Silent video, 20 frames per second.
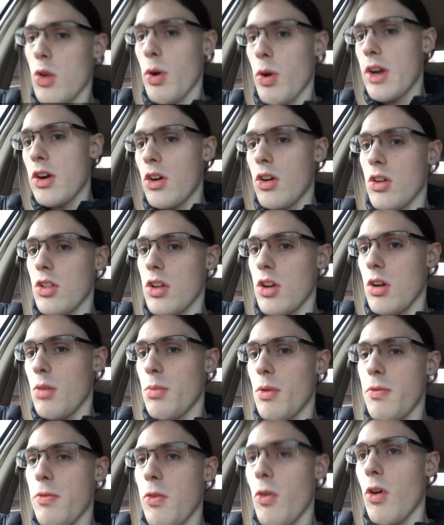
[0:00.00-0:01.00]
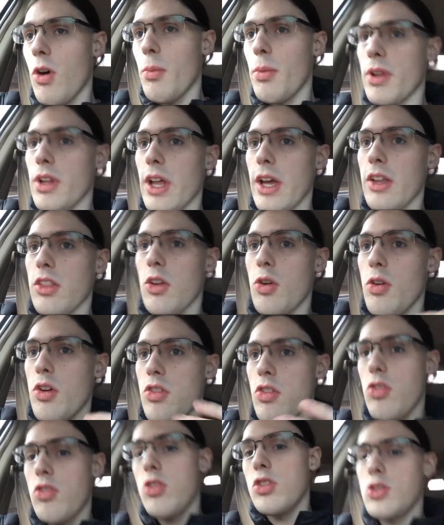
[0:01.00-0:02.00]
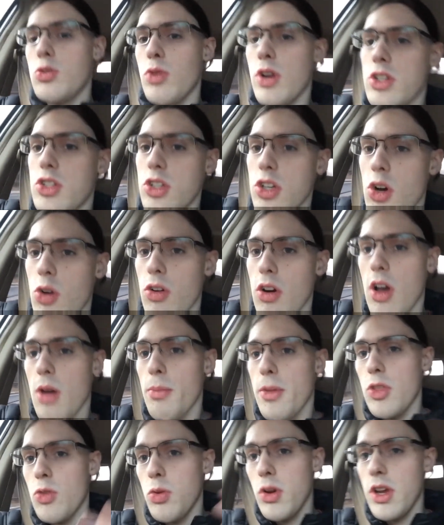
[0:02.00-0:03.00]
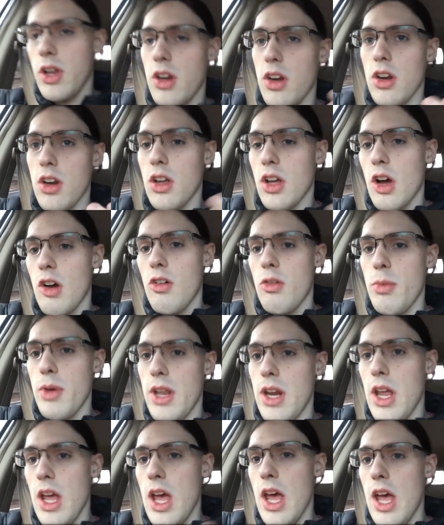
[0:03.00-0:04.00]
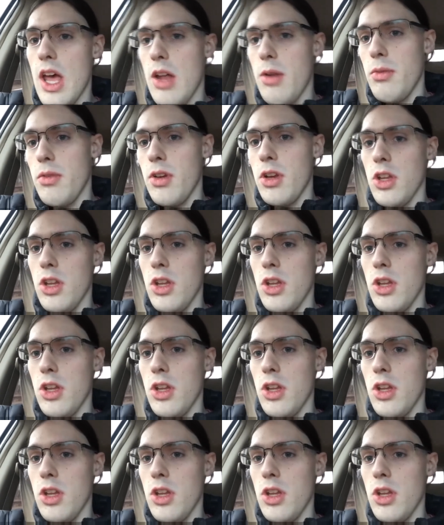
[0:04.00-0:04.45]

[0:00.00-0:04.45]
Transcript: quite earlier before, but like there is a situation going on between the government and